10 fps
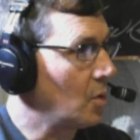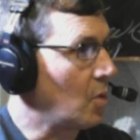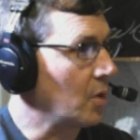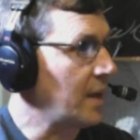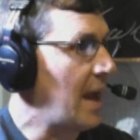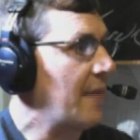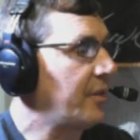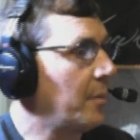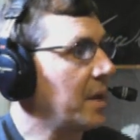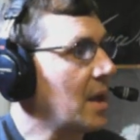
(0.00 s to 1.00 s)
or to have
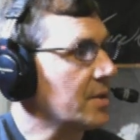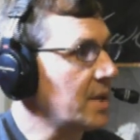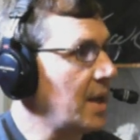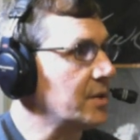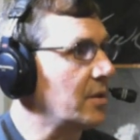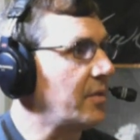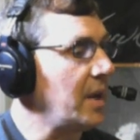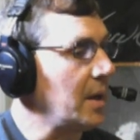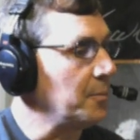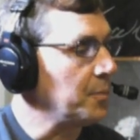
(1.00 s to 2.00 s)
somebody else
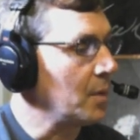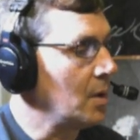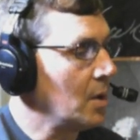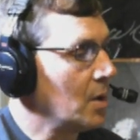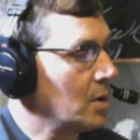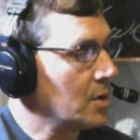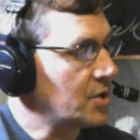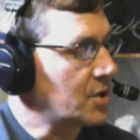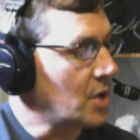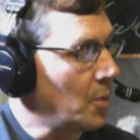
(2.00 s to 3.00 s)
intervene.
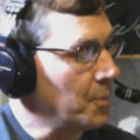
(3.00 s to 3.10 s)
So